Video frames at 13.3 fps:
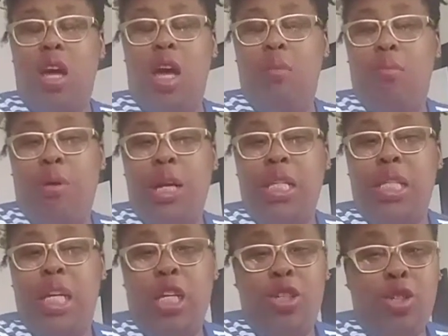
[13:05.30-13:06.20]

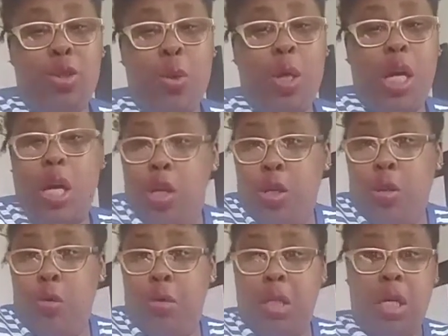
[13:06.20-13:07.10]
Embrace it, enjoy it,
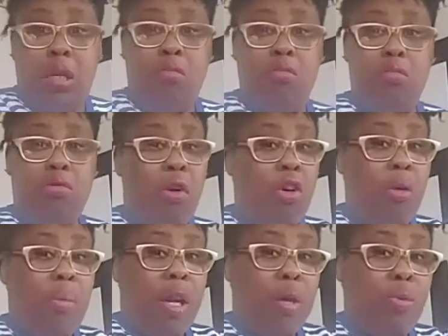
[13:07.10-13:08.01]
use it, talk
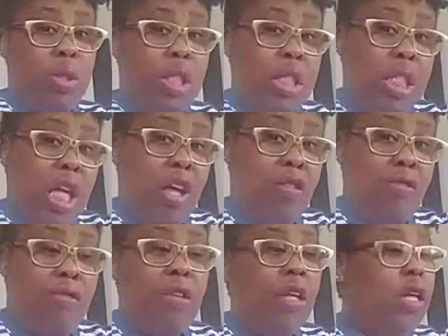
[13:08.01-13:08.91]
about it with
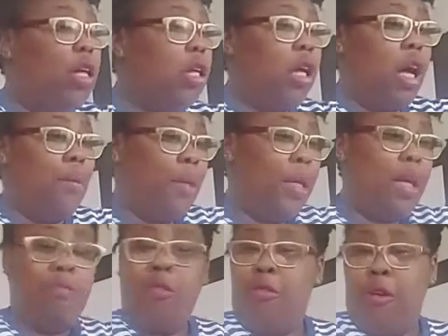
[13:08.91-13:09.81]
yourself. I'm an
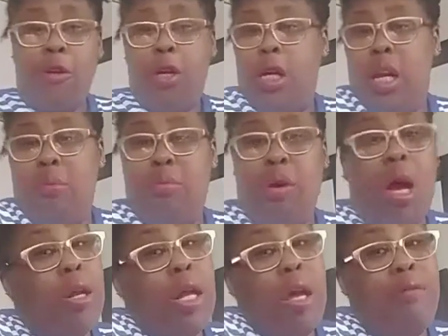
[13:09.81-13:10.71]
ambivert and I'm
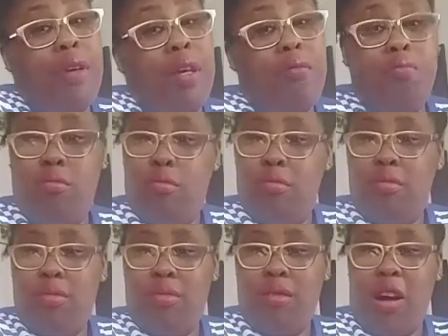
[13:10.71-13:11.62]
proud of it.
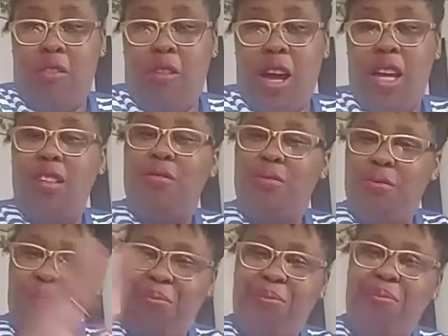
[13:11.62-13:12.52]
All right?
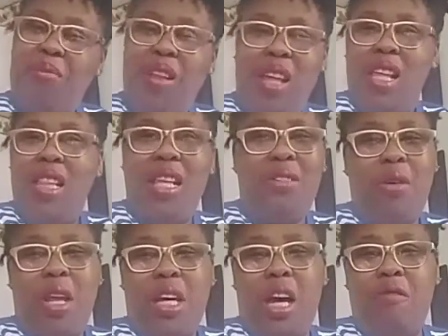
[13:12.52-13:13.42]
That's
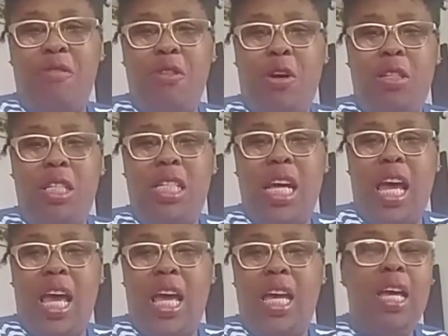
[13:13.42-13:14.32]
all I got for y'all
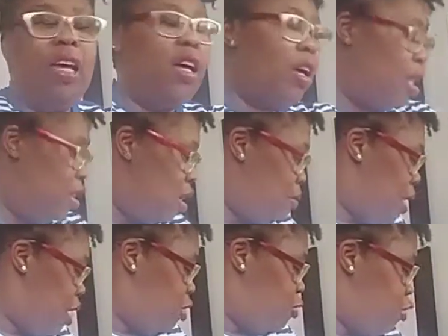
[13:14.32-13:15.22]
today. I think
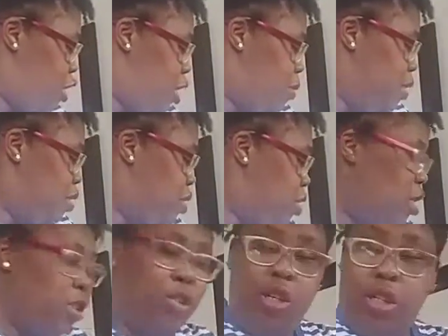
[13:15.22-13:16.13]
my ice cream is
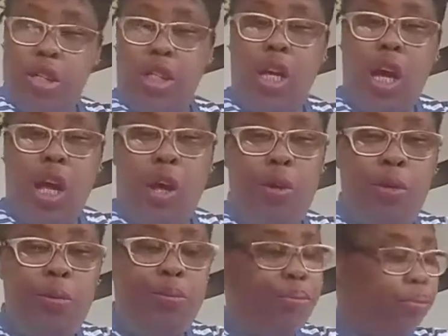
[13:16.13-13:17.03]
good to
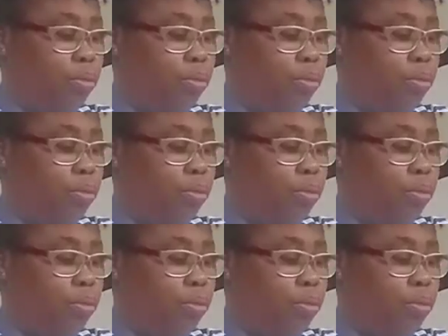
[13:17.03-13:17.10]
go.